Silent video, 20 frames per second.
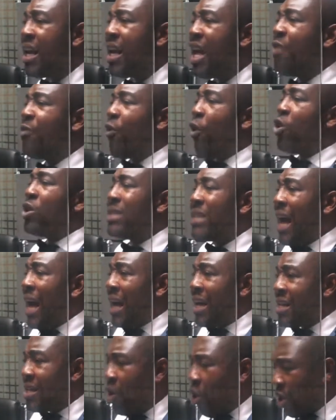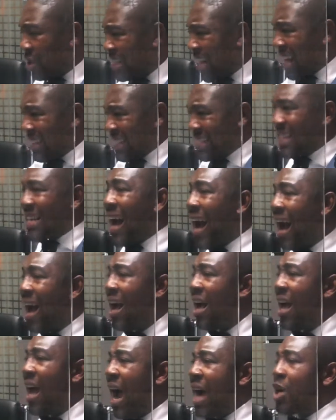if onye asika,
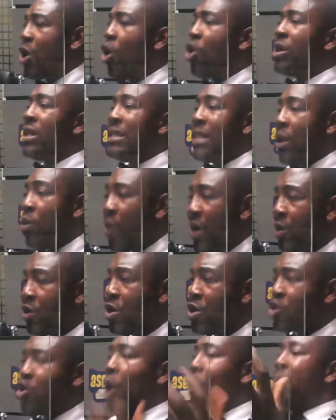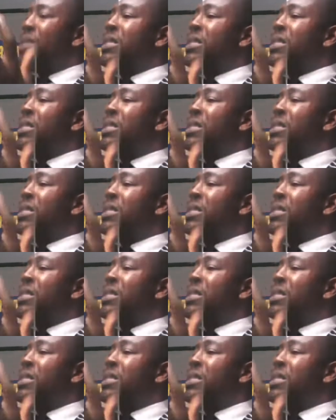and only the will, so